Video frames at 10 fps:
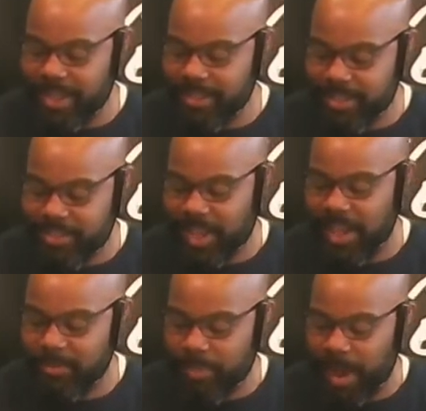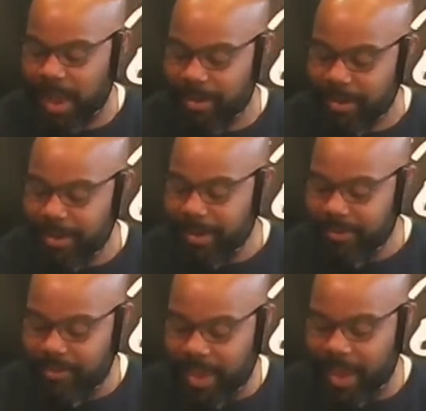is the same pot
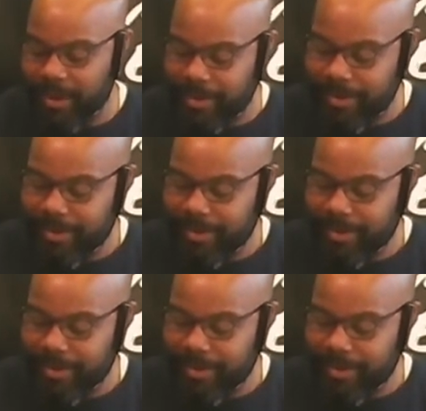that